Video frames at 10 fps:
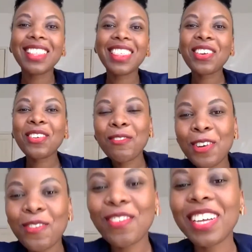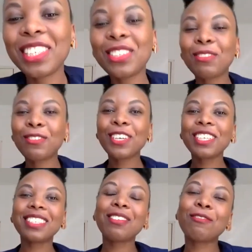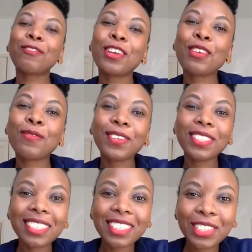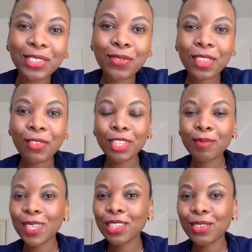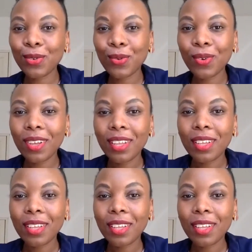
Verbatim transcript: uh, thank you very much. You've raised a very important issue with respect to